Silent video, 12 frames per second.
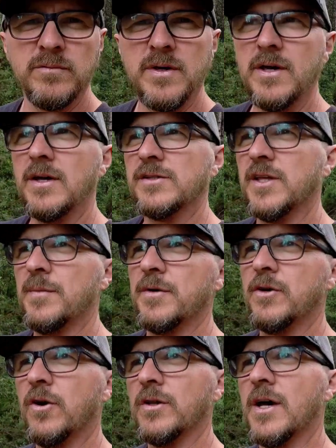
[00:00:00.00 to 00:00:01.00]
asleep at
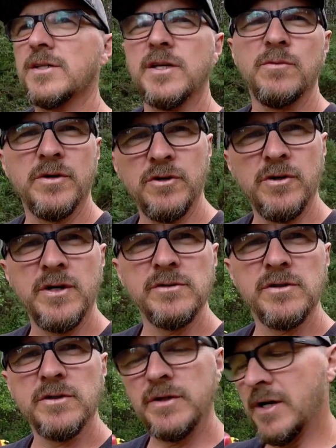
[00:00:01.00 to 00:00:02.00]
night, last thing you want to do is
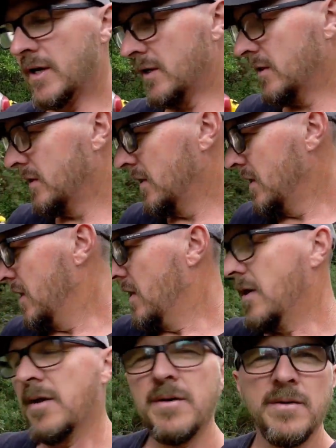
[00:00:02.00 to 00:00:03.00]
the
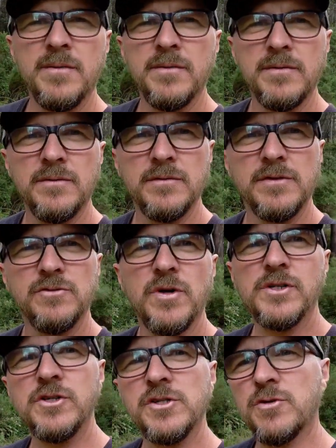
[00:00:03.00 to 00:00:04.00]

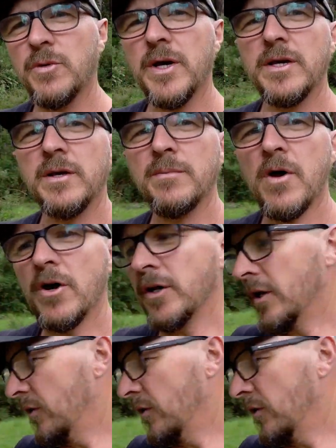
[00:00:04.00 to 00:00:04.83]
stretcher squeaking, moaning and